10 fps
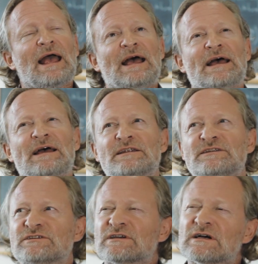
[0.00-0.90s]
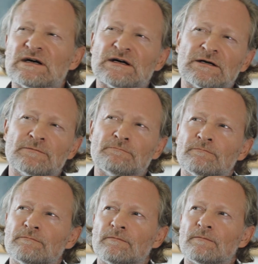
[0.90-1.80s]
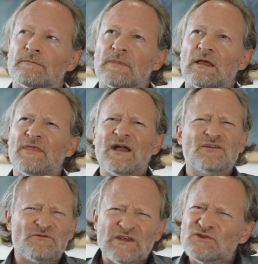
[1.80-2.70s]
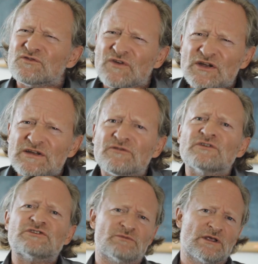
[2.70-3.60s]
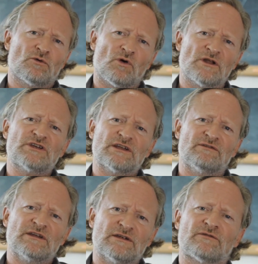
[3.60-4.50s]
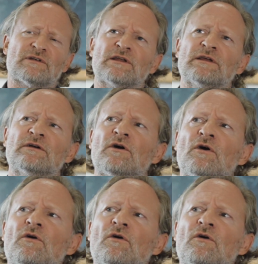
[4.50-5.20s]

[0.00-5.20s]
And um, that feels very different to me, qualitatively differently,